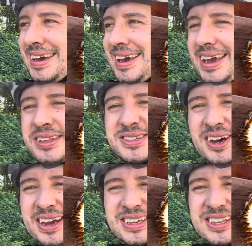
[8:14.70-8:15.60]

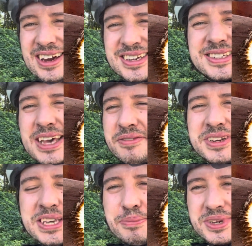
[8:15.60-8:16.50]
inside it's like
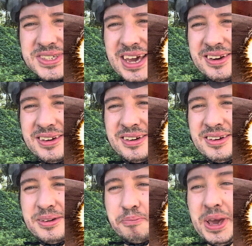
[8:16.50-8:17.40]

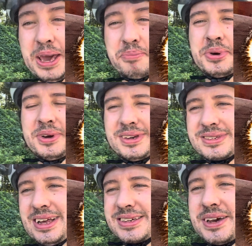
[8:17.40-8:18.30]
70% pip,
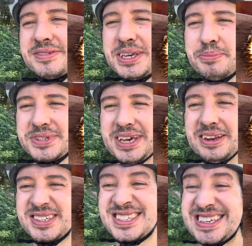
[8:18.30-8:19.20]
it's like
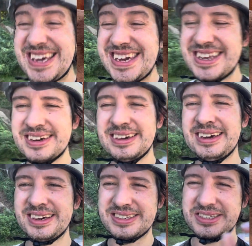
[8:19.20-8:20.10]
70% seed,
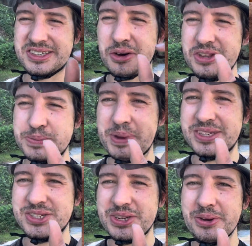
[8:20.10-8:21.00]
so it's got this
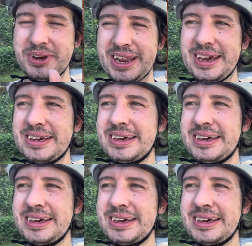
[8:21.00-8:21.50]
big stone in it,